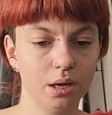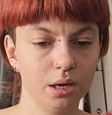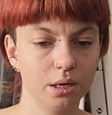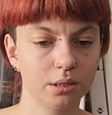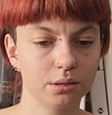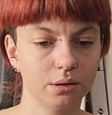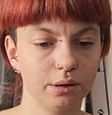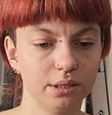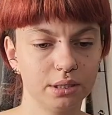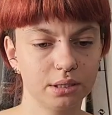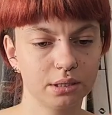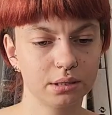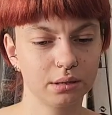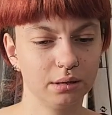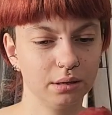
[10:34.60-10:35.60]
So
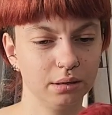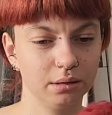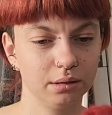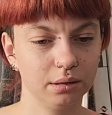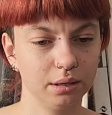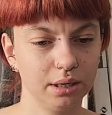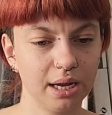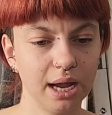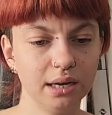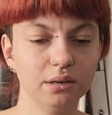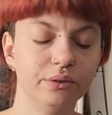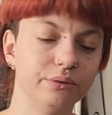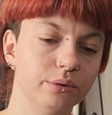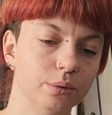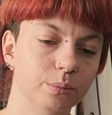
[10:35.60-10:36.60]
it's kind
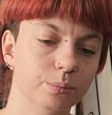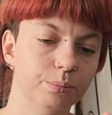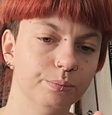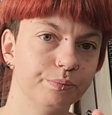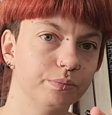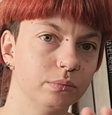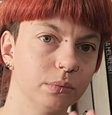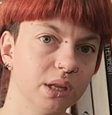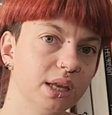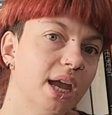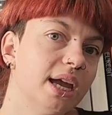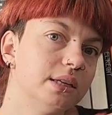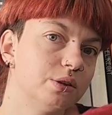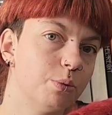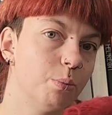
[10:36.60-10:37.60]
of yeah,
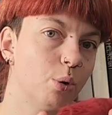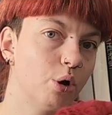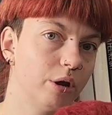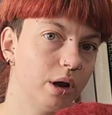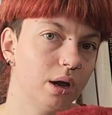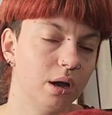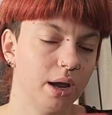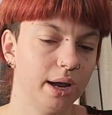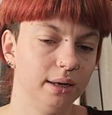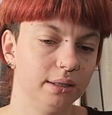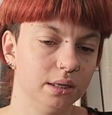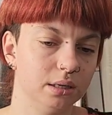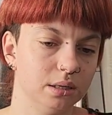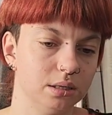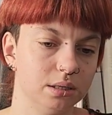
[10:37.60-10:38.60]
it's a mohair
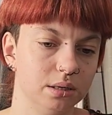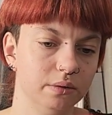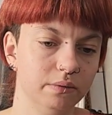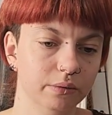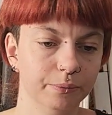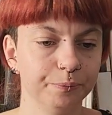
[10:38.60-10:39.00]
alternative.